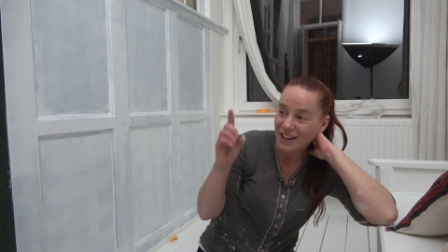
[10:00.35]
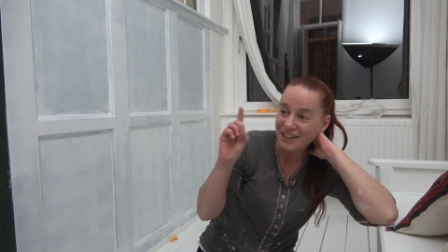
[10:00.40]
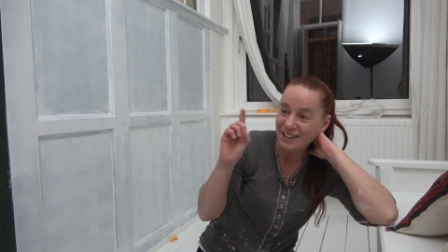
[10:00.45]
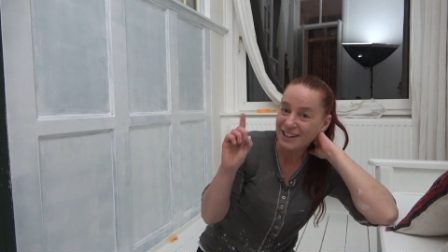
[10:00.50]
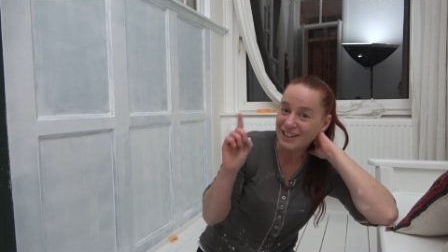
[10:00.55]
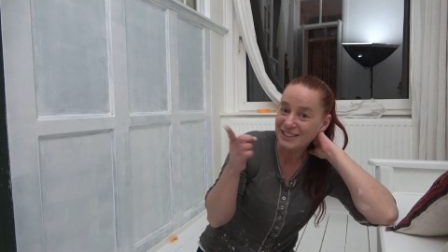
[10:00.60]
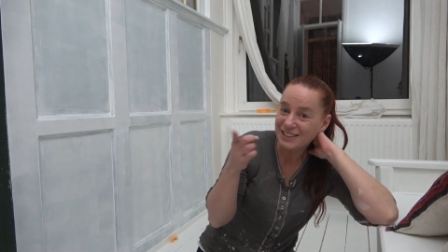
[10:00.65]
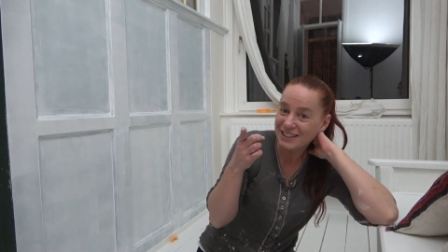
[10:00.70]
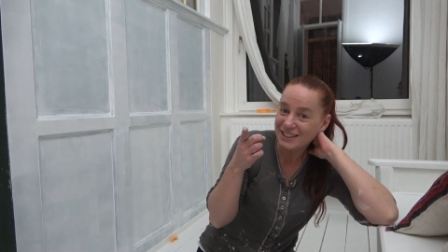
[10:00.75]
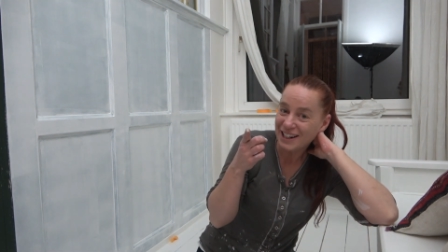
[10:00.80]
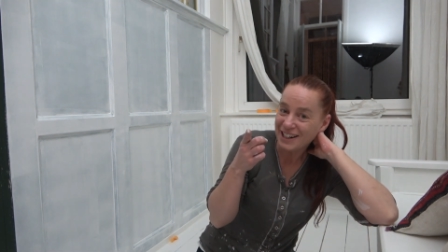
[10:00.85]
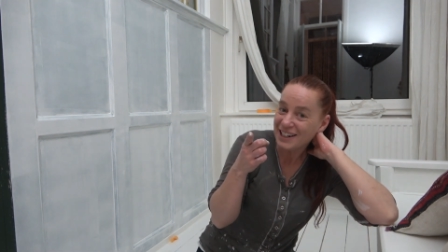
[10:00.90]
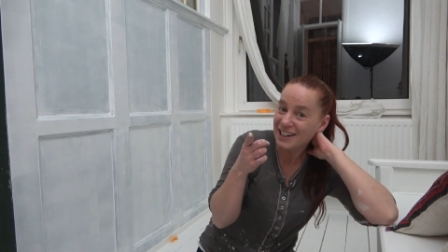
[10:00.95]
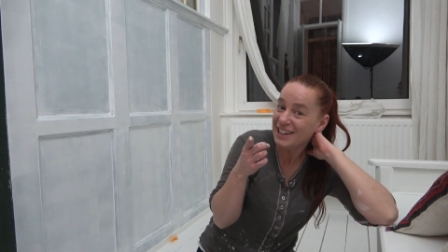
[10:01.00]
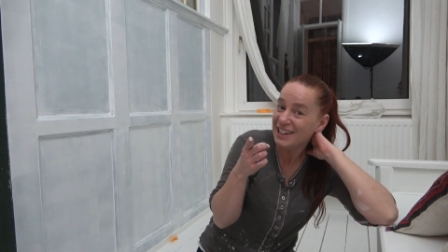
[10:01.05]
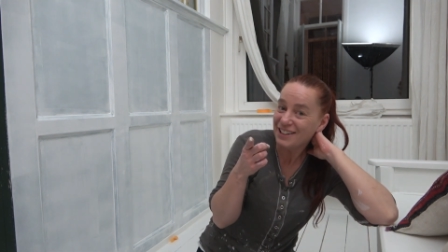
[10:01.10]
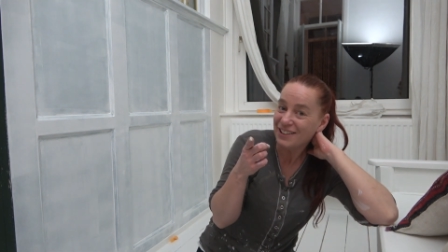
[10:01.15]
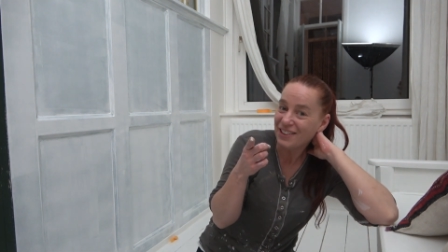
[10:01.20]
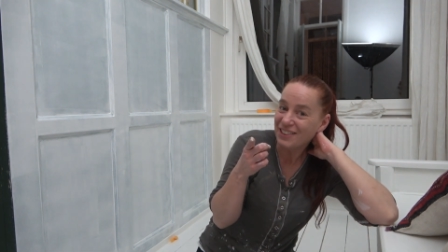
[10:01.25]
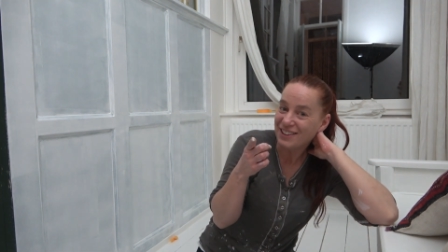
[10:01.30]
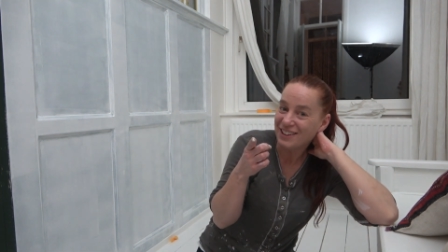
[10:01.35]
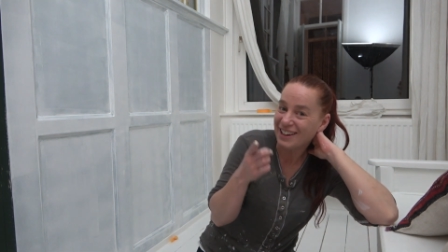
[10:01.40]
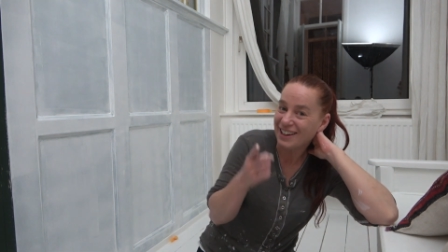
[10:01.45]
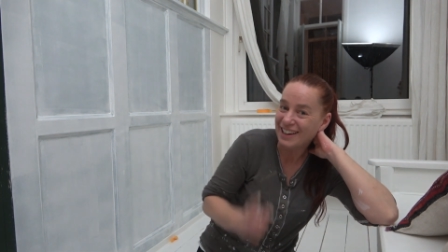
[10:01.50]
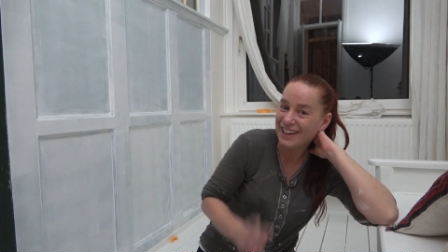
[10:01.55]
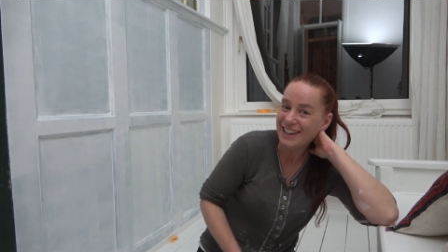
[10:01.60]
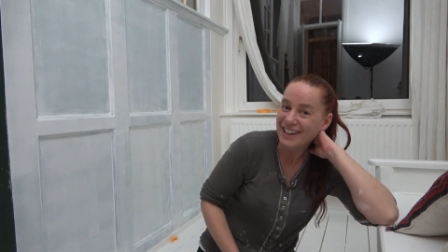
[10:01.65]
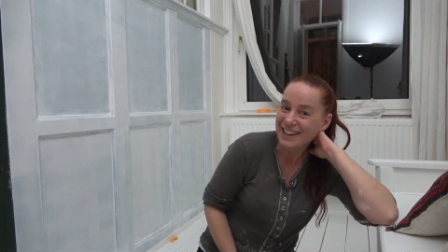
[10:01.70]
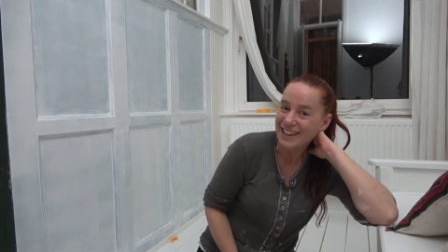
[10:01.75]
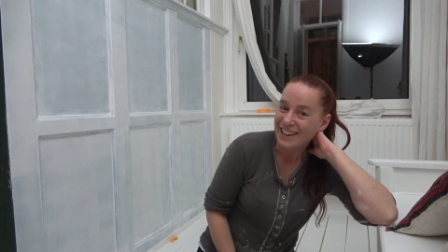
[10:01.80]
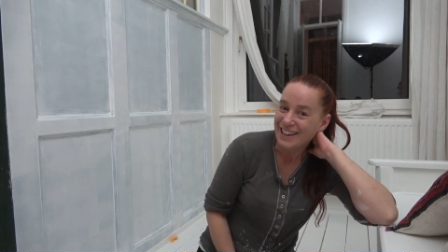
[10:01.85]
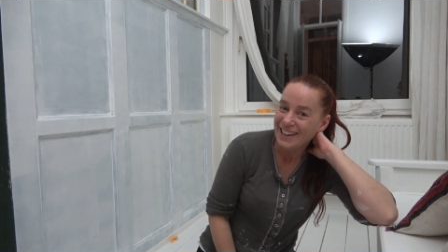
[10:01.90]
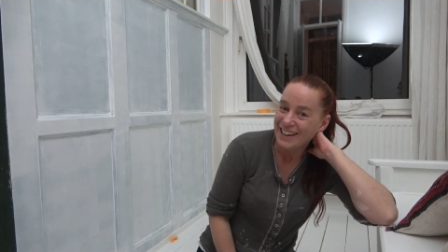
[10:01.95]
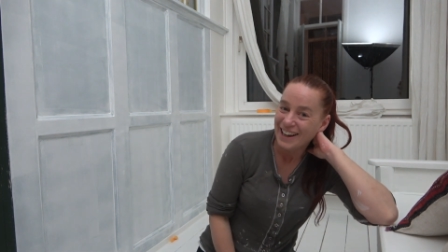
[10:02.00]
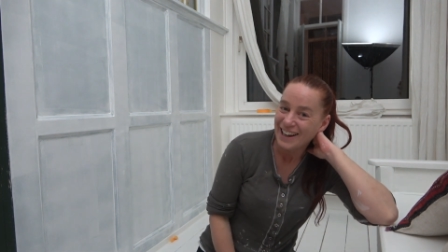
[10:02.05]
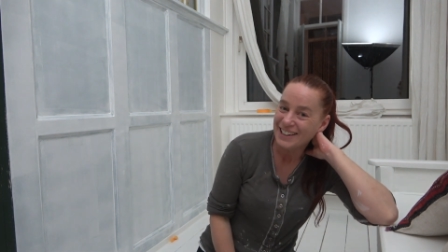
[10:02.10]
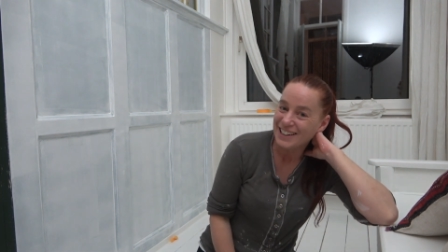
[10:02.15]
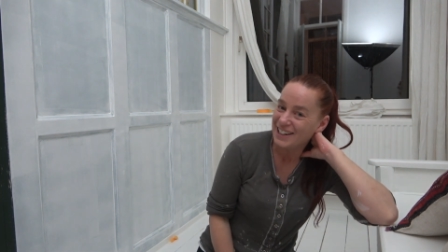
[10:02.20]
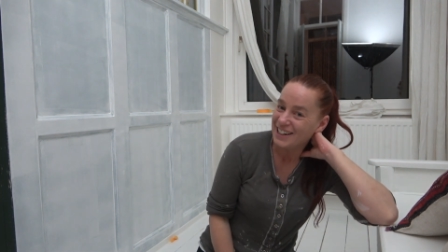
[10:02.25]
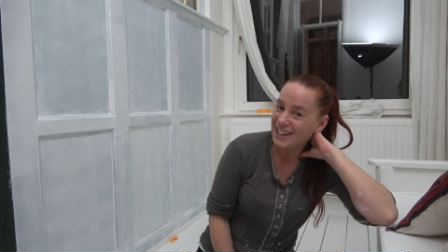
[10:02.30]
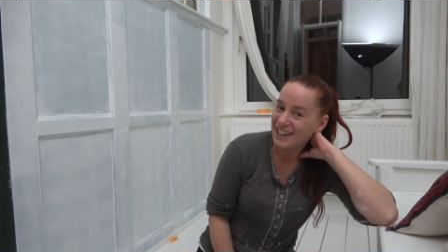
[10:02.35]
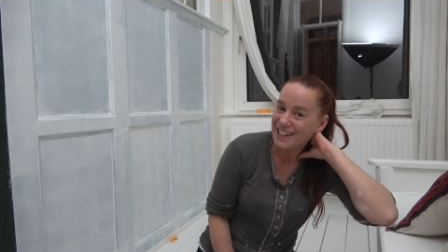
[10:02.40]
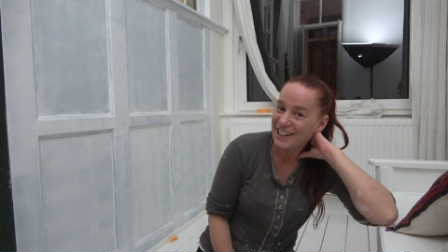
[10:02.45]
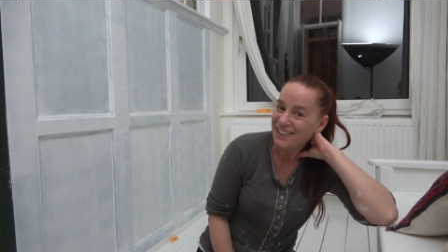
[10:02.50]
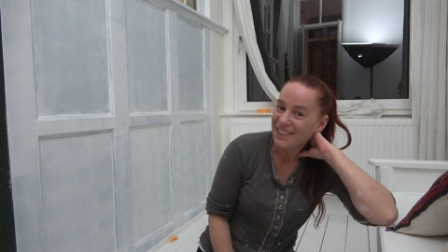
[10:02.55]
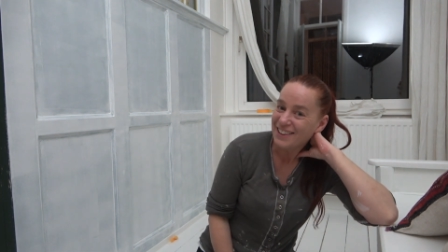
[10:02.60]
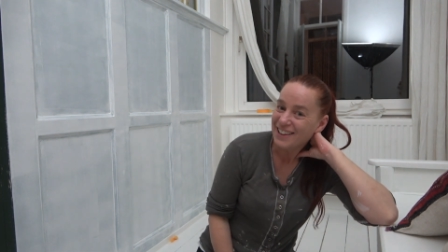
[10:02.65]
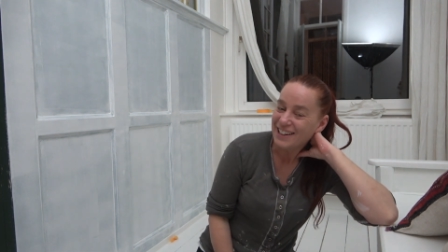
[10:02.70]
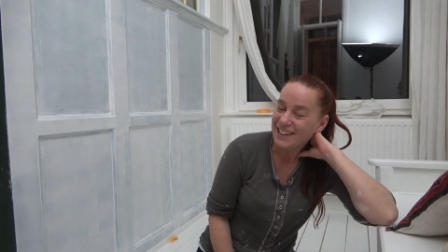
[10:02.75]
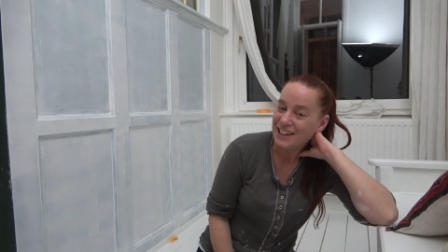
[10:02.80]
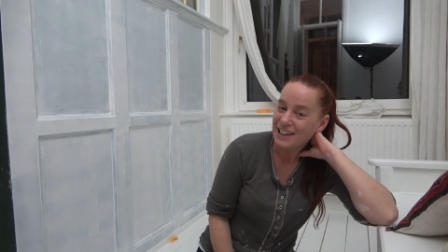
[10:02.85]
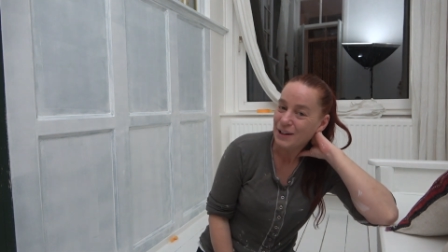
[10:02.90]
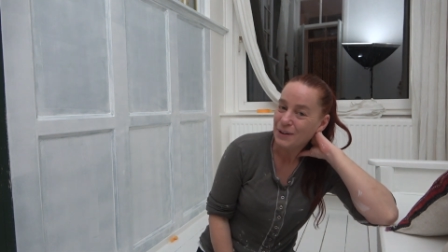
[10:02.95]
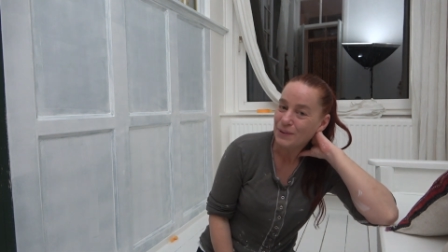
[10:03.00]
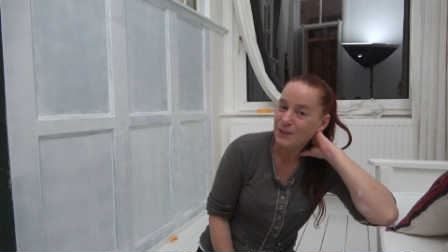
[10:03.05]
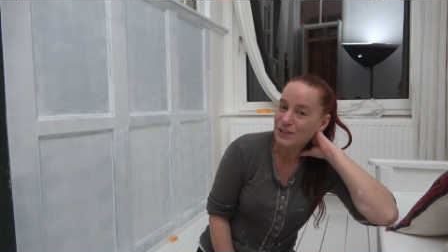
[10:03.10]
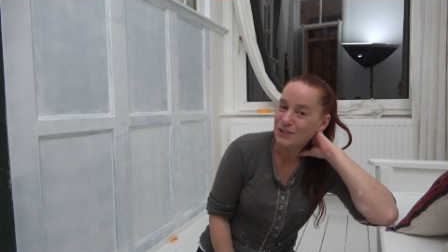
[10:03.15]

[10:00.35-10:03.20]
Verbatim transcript: there's another little thing another little thing that I